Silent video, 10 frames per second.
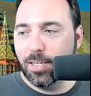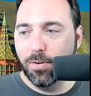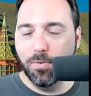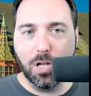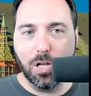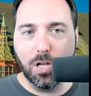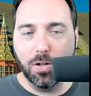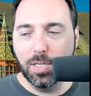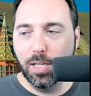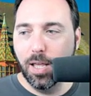minus
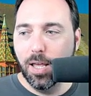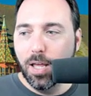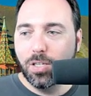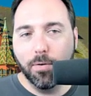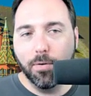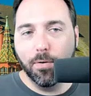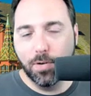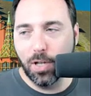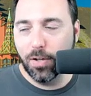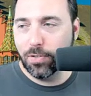result.
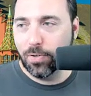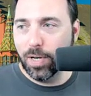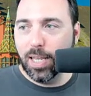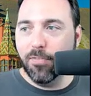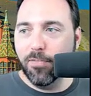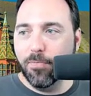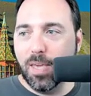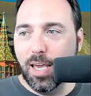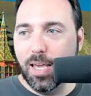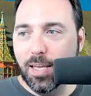So what result's
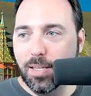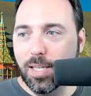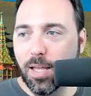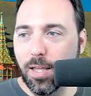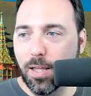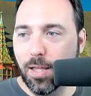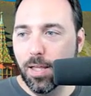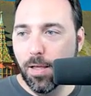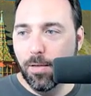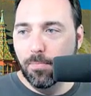going to give me
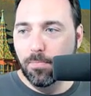is